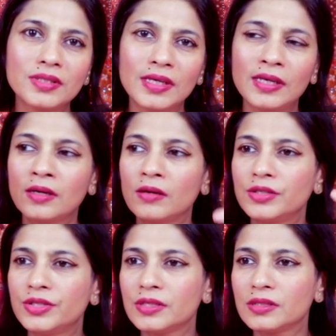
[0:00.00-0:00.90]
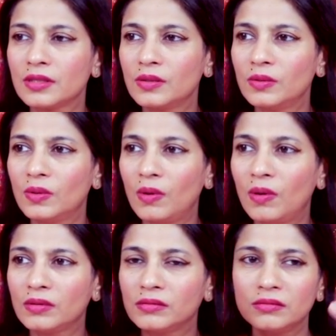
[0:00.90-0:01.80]
They cannot just go
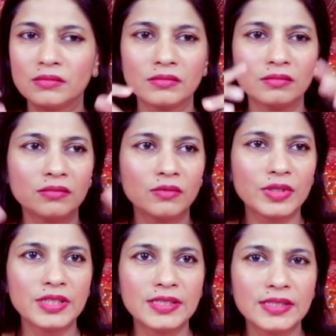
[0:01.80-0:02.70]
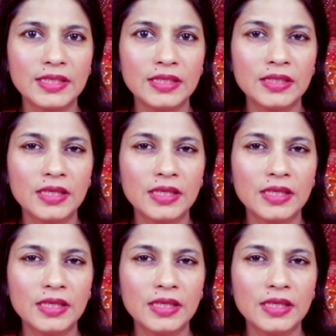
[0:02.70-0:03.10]
on what is seen.